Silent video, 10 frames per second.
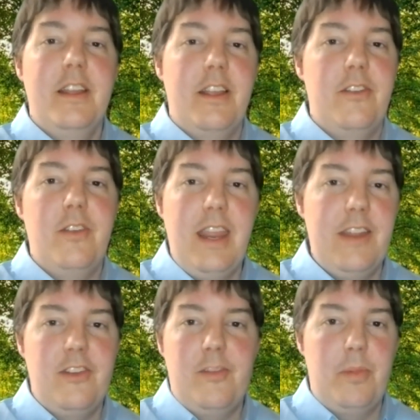because you
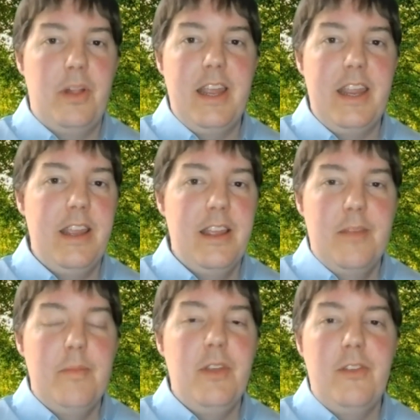can't just play
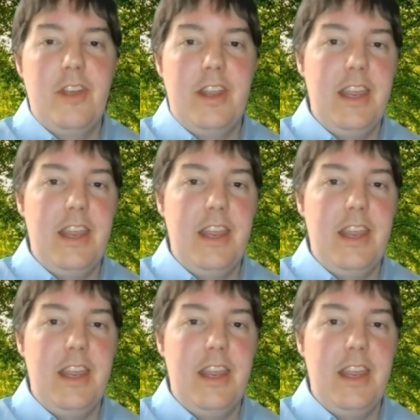music.